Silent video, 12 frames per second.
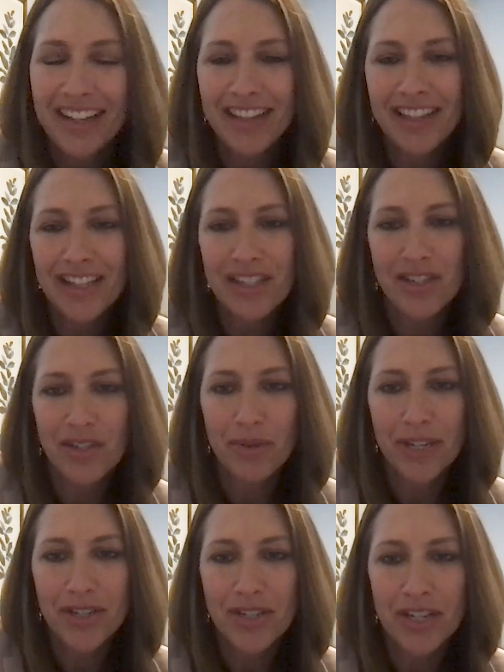in that
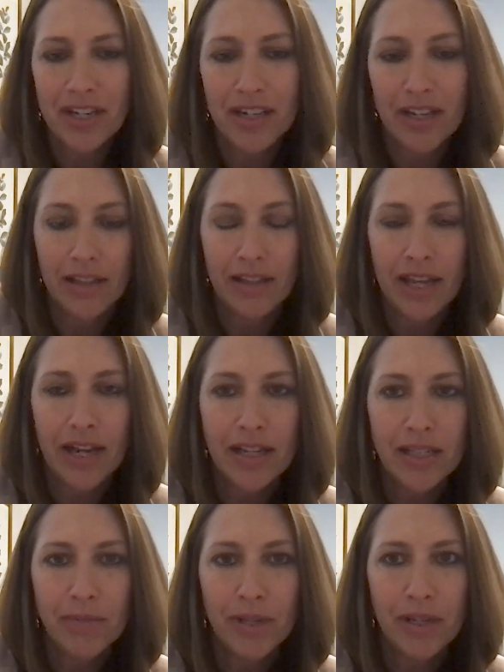situation. That
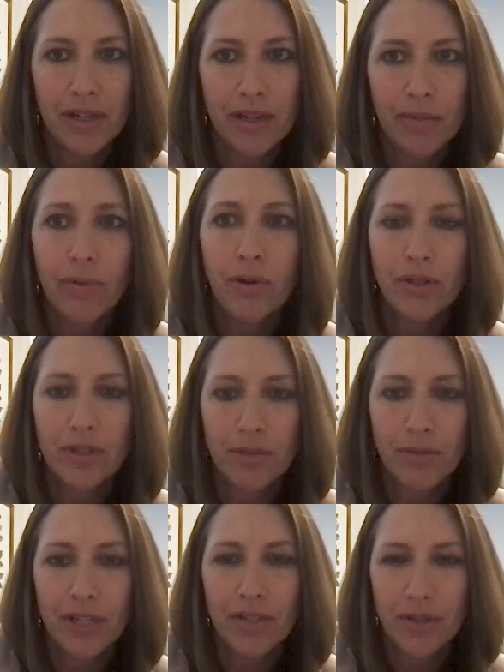has been important
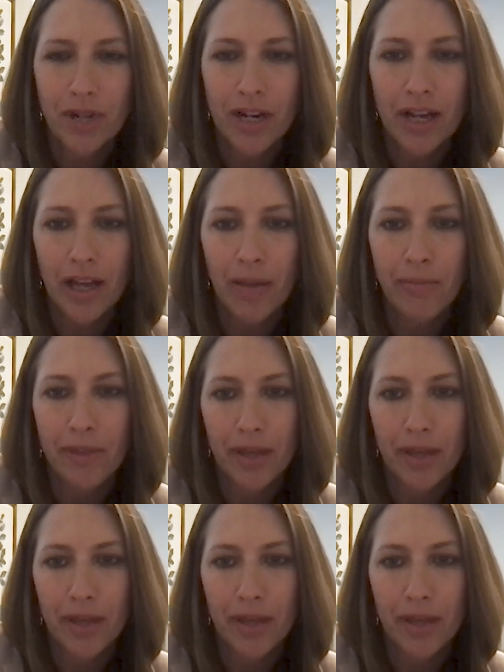to me to try to help